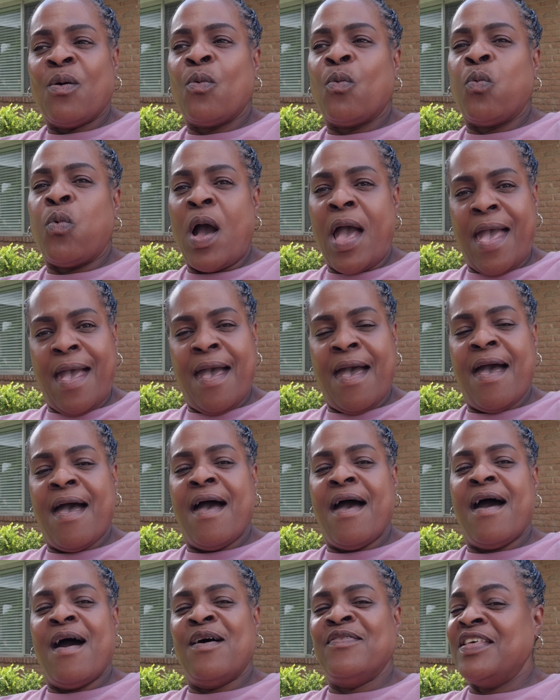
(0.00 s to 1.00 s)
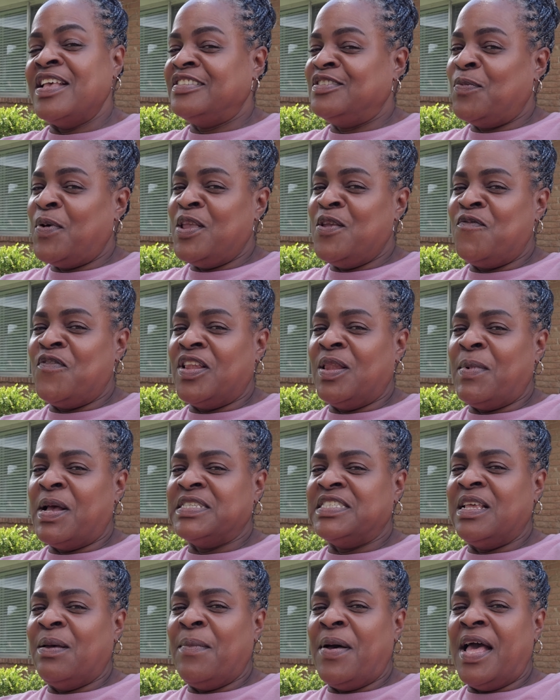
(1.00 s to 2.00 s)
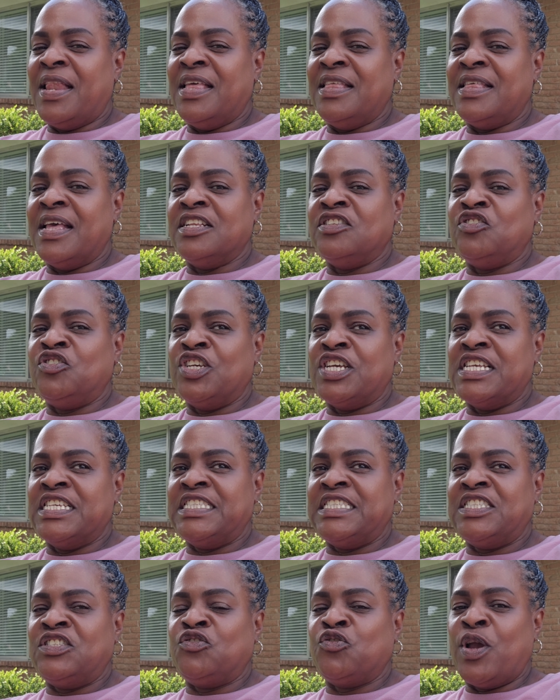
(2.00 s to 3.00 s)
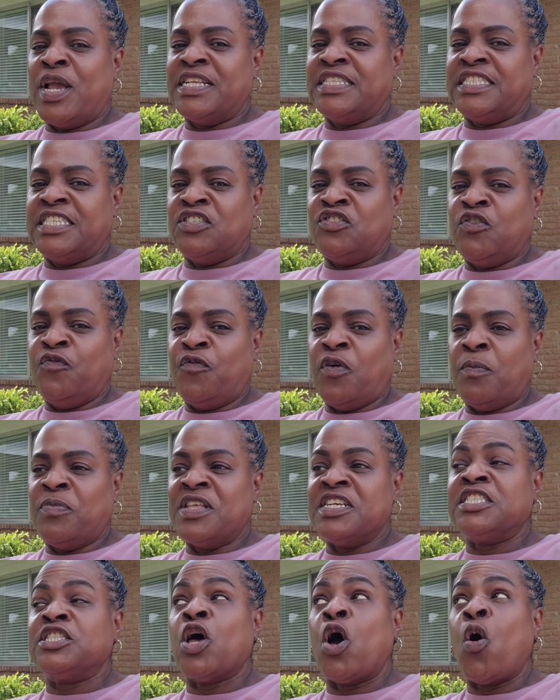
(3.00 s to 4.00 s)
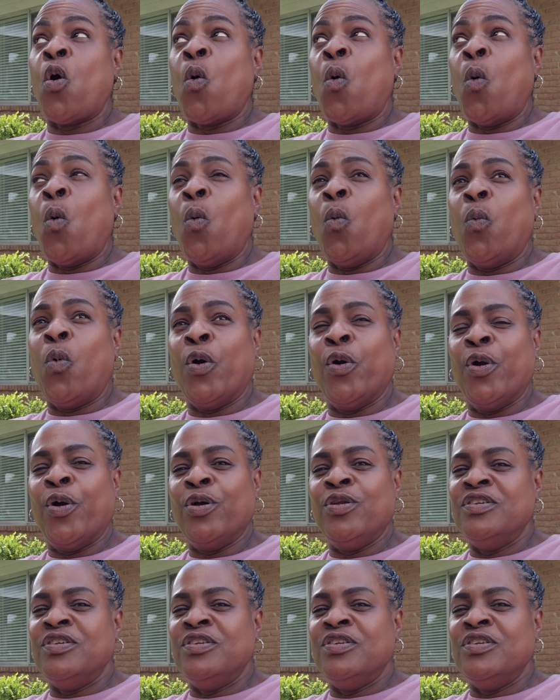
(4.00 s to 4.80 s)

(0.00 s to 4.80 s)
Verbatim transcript: Wow, that's the way you feel about somebody that just transitioned from this whole world.